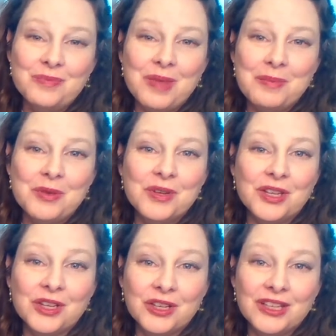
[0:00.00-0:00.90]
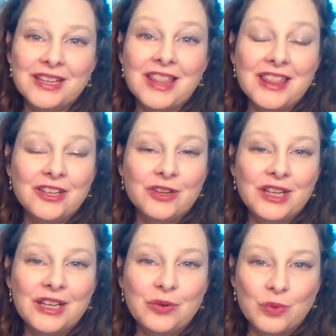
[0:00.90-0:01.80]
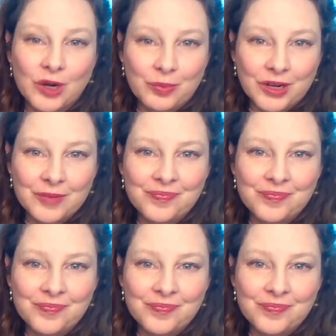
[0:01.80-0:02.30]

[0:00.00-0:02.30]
maybe with a good theory workbook.